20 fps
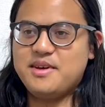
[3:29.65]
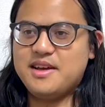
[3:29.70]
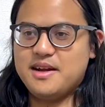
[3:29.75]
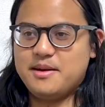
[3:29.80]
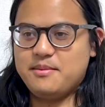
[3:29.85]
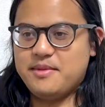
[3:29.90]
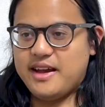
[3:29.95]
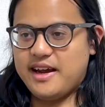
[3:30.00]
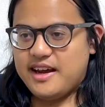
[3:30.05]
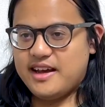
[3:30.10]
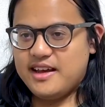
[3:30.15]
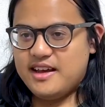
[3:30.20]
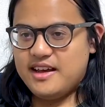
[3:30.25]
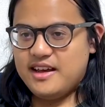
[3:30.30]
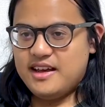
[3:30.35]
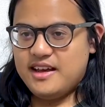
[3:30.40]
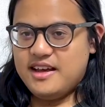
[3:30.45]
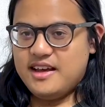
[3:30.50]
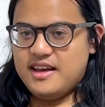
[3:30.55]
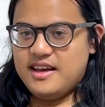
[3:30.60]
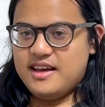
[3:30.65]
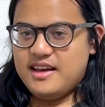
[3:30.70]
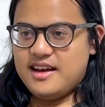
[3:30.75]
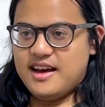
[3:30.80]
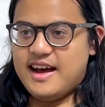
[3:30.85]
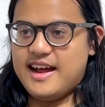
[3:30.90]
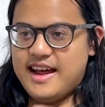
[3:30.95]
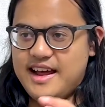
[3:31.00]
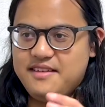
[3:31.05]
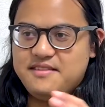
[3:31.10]
I'm like,
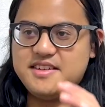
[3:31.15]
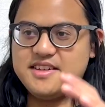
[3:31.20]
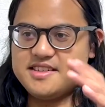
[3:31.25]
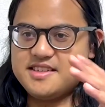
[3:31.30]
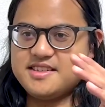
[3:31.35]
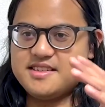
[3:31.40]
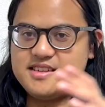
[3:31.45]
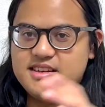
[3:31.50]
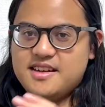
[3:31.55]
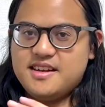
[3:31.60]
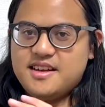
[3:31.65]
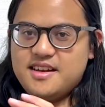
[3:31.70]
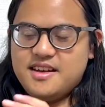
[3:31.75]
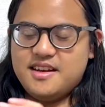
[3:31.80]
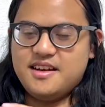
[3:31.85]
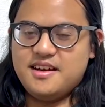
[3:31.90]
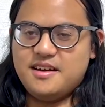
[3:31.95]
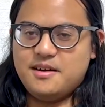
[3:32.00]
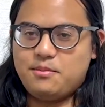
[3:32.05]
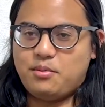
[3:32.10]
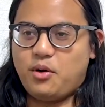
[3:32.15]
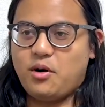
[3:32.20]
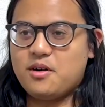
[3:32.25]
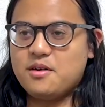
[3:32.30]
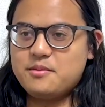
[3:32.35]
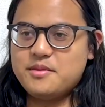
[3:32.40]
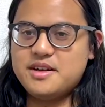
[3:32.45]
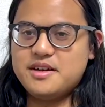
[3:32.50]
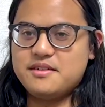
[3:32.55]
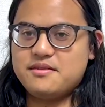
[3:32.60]
I have this
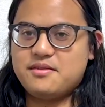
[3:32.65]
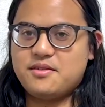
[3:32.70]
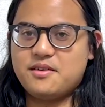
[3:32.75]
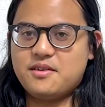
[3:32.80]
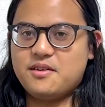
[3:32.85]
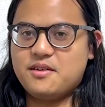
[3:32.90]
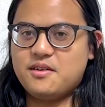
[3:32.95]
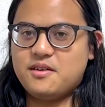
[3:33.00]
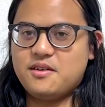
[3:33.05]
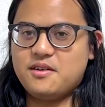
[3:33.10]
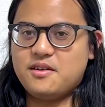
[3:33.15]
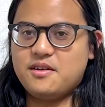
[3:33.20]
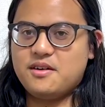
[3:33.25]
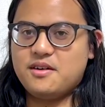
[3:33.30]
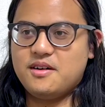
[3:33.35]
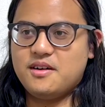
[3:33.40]
apartment for